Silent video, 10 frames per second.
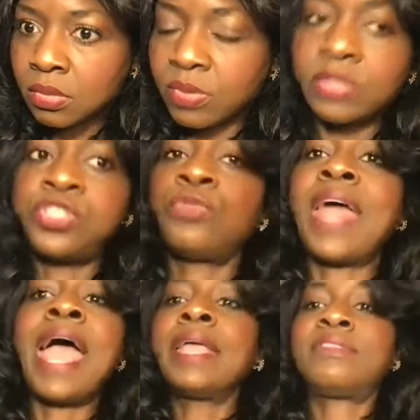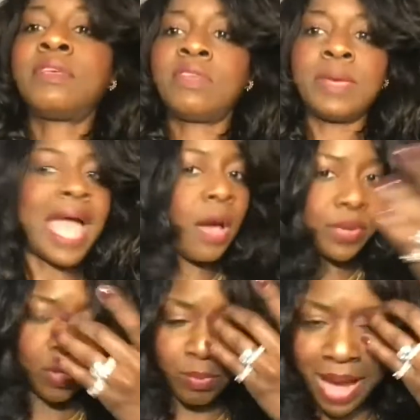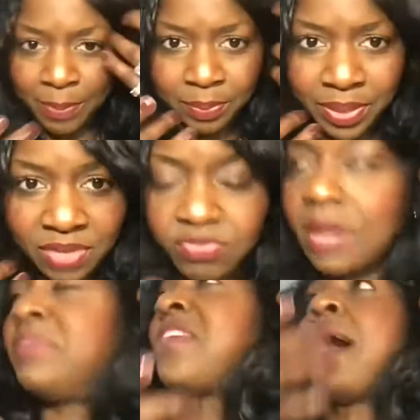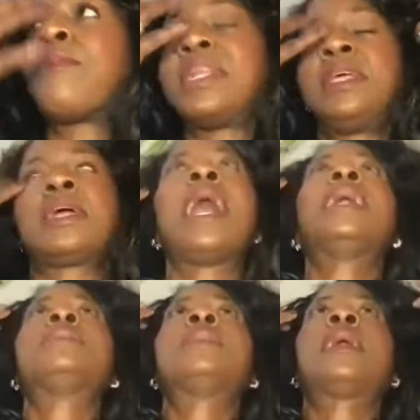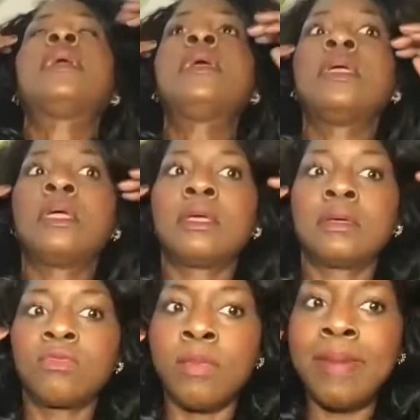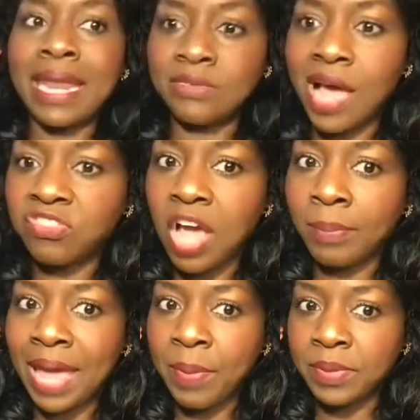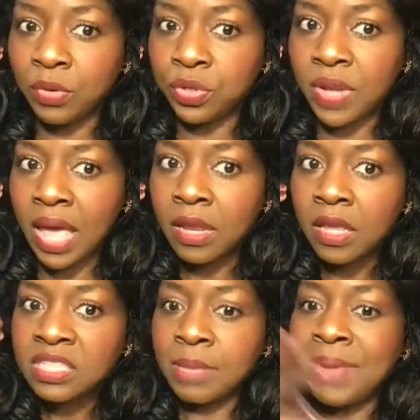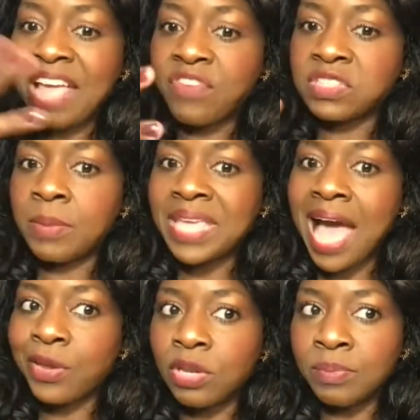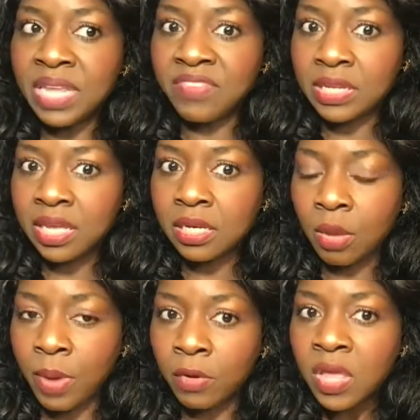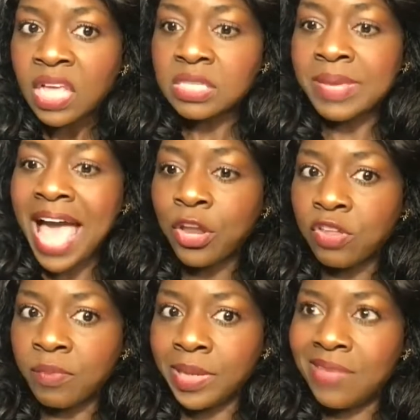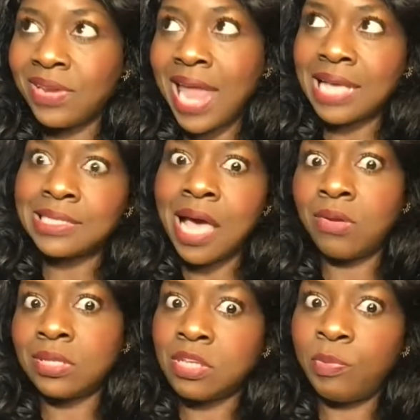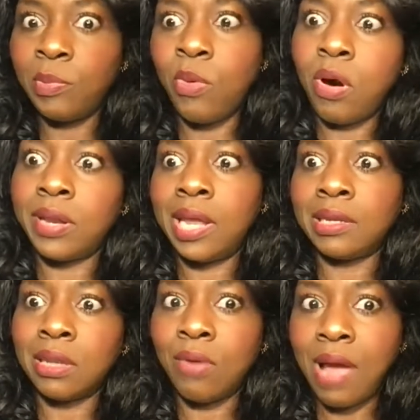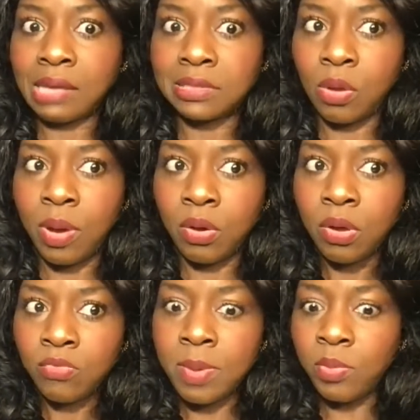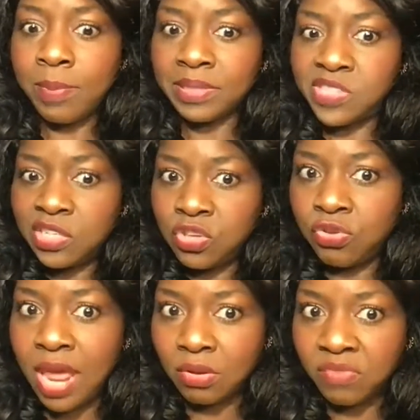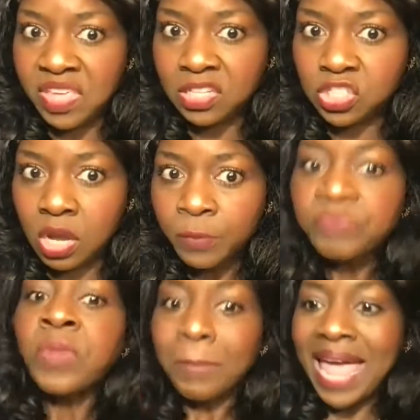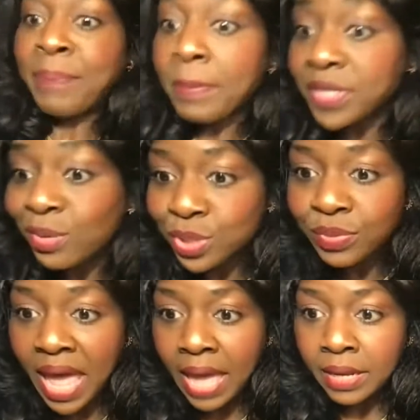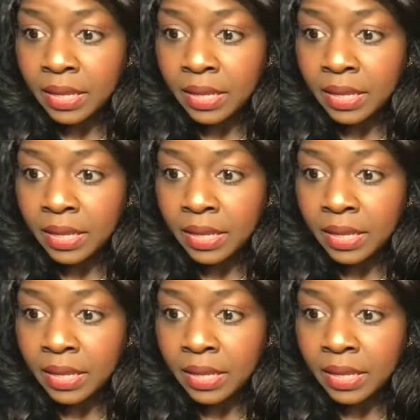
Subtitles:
Well, shoot, I ain't seen some of y'all with no mop and bleach. Let me stop right there. God, today. Remember, I done taught y'all black people don't do that. See, black folks, some of y'all don't even believe in cleaning no more. Some of y'all don't even believe in Lysol and soap and water and Clorox no more. Remember, we've been teaching you that on the Vicki show. Black people don't do that.